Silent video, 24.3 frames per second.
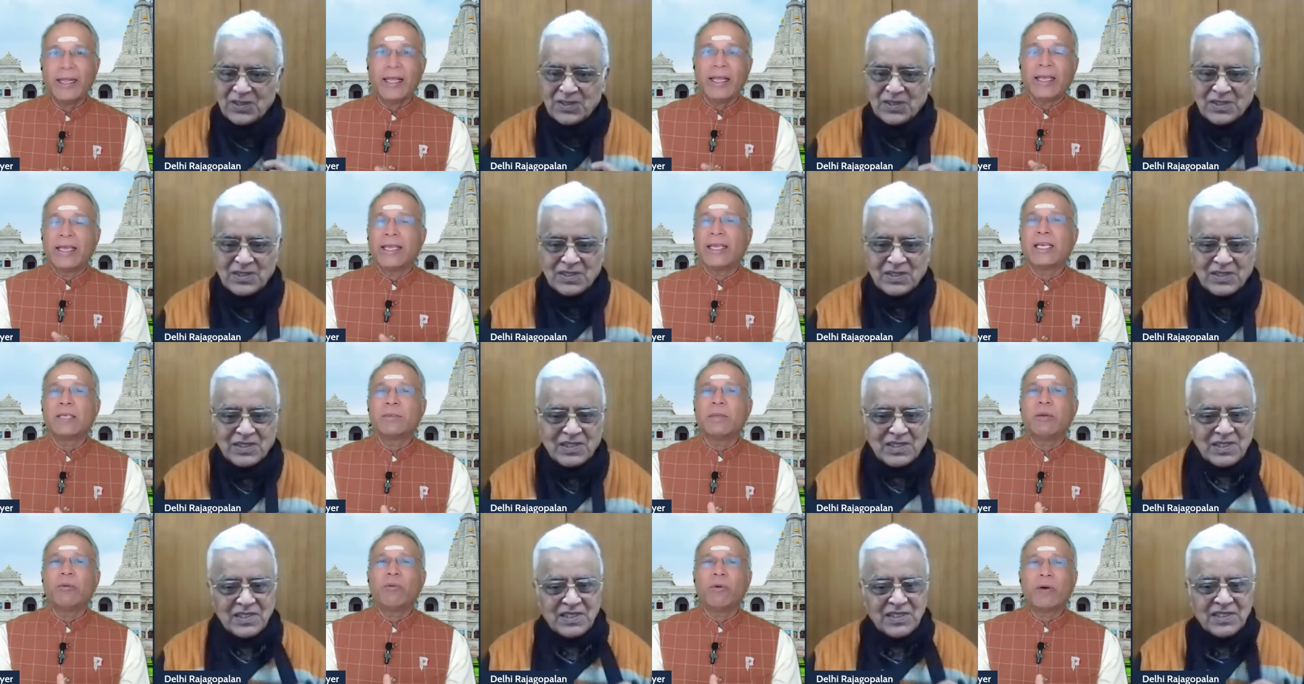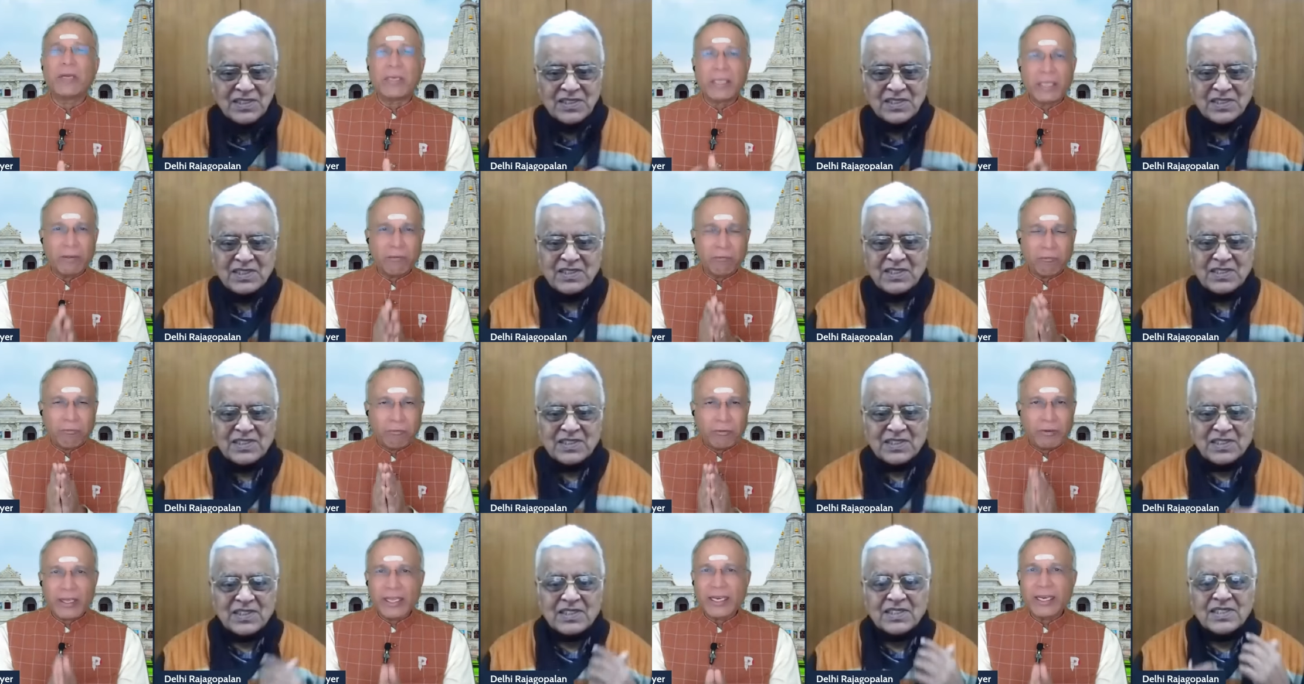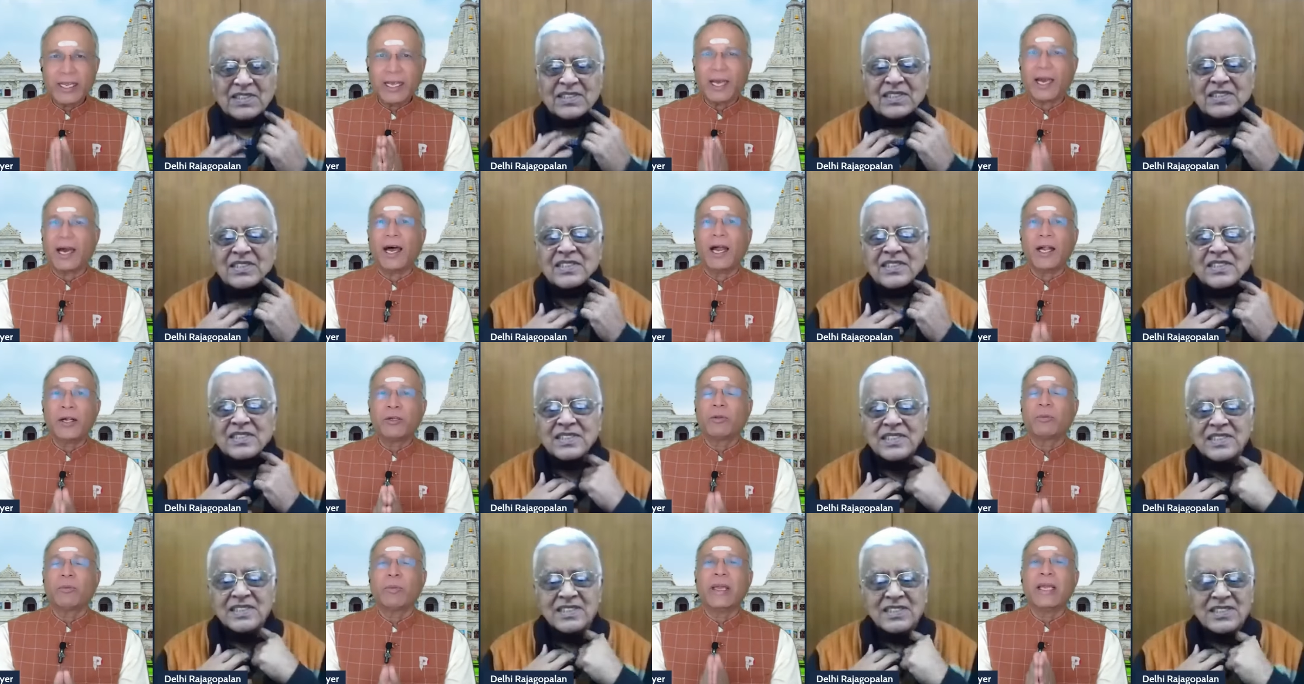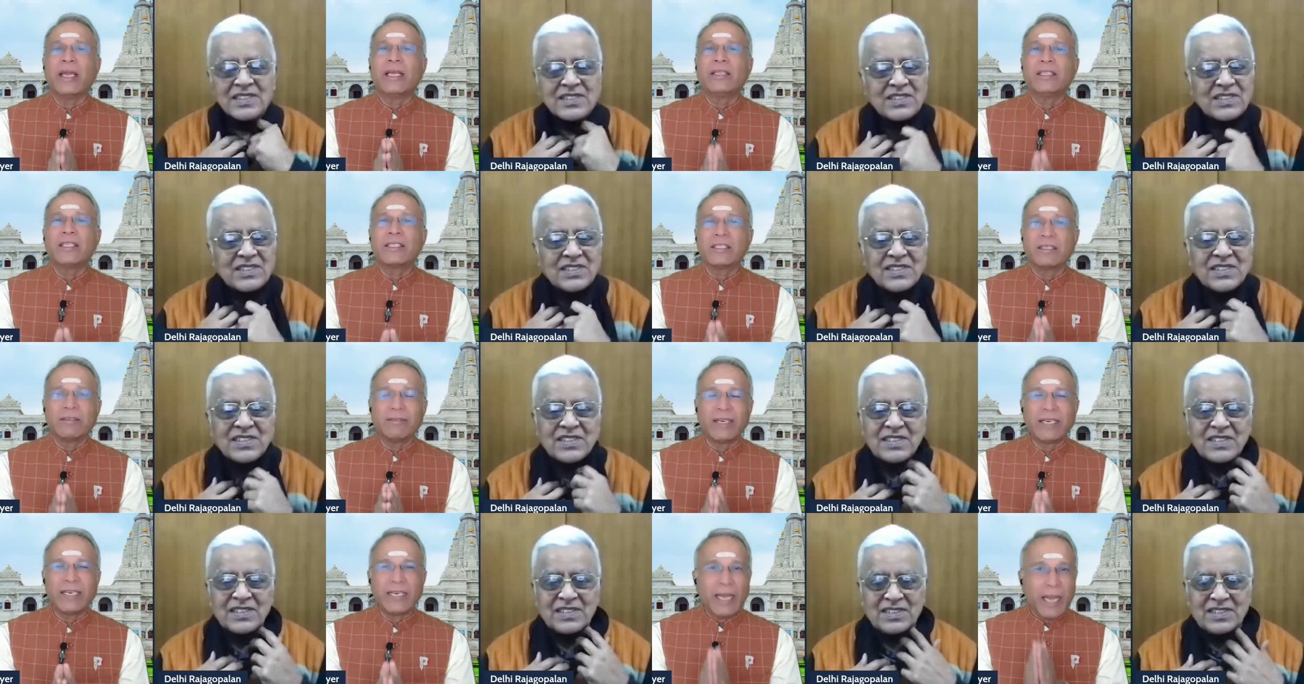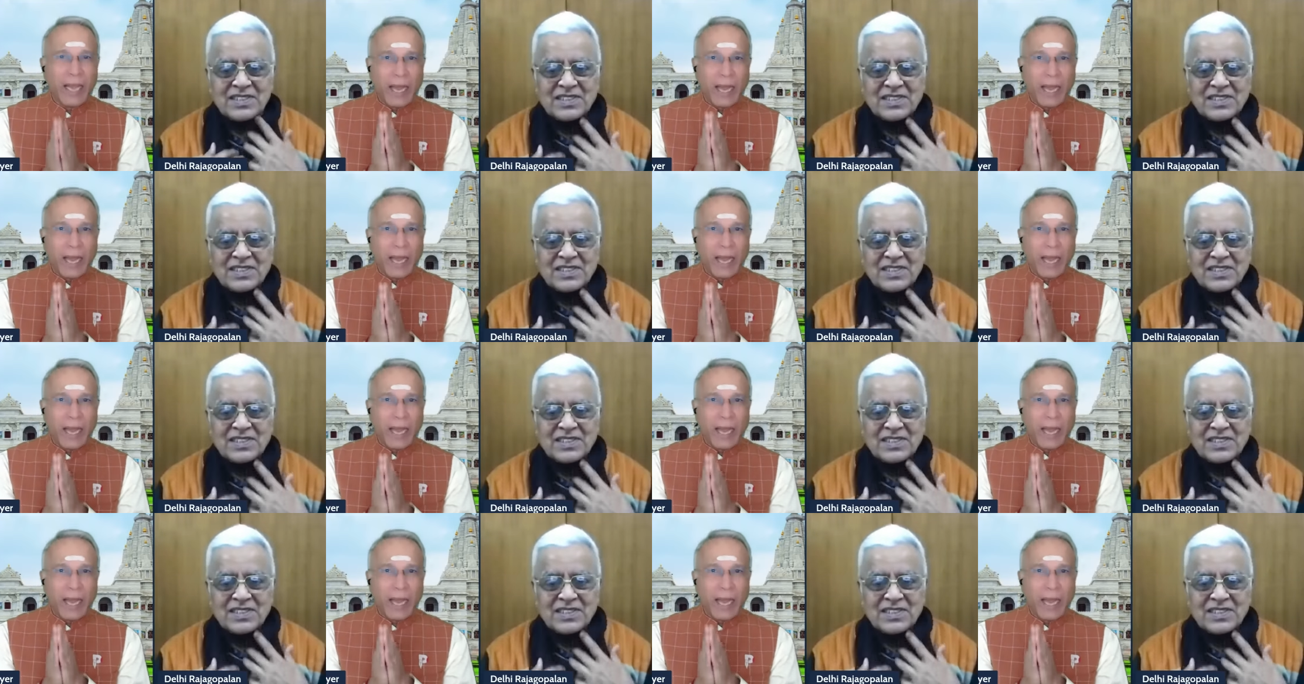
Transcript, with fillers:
Speaker 1: He has been working very hard to make this event